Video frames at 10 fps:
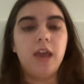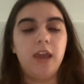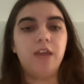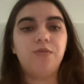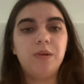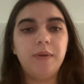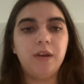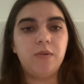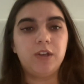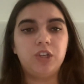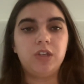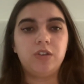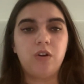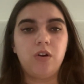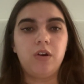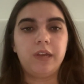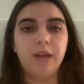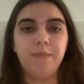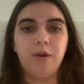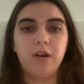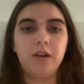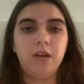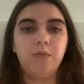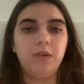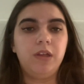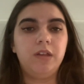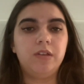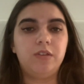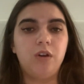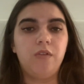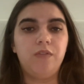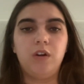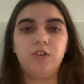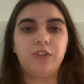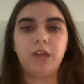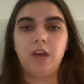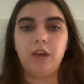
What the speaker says: and three of my questions are: can bargaining really solve large-scale